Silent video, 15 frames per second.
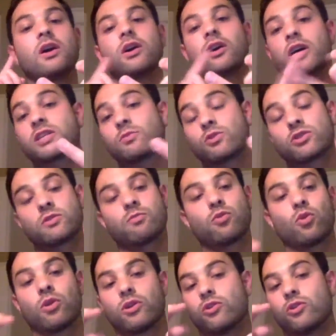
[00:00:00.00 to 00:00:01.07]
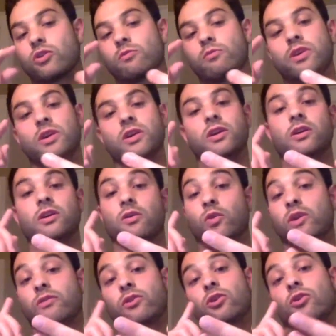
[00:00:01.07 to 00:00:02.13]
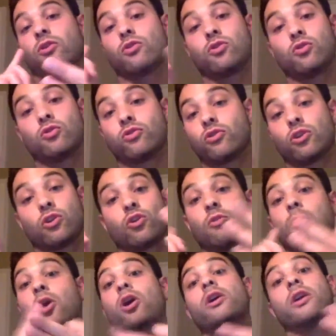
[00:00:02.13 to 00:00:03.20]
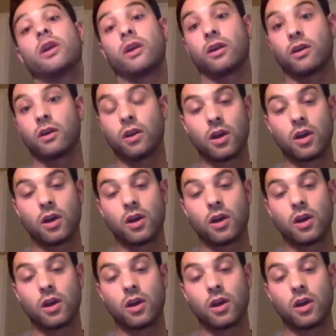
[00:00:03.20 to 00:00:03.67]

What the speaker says: customer support, you can be, we have a girl who's going to go to marketing,